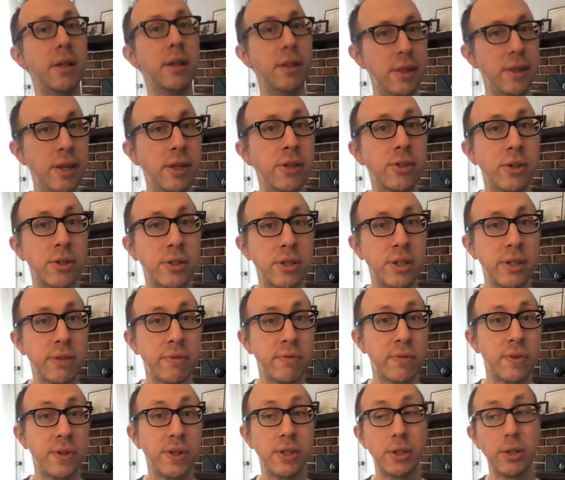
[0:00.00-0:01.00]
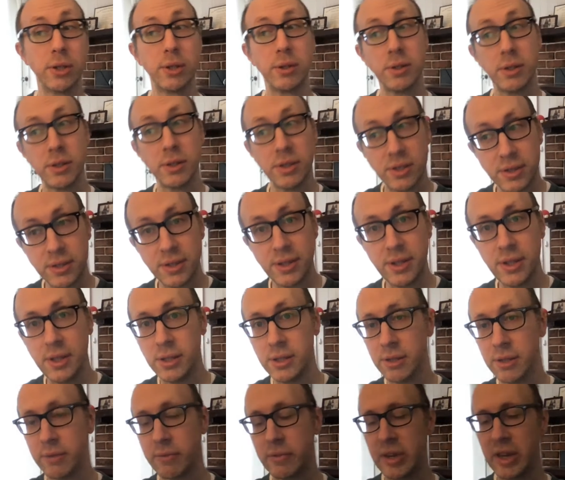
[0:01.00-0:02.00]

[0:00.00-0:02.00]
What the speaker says: These are different seeds of